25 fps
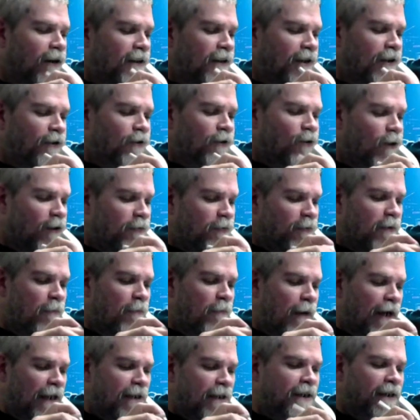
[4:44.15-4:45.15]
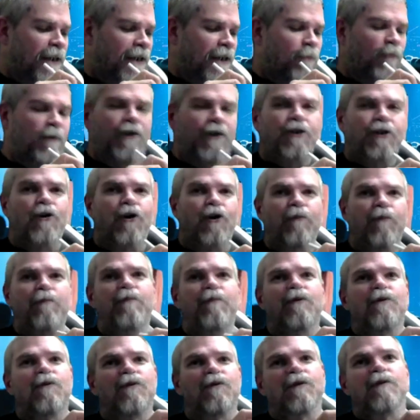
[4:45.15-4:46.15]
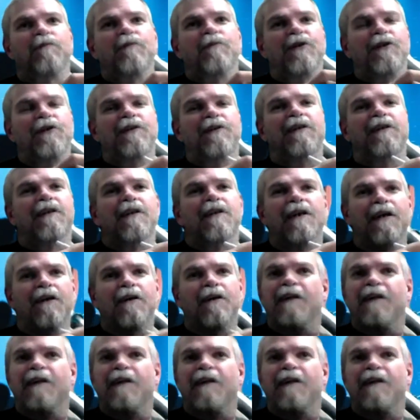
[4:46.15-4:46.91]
Like, you draw from a much deeper genre pool musically.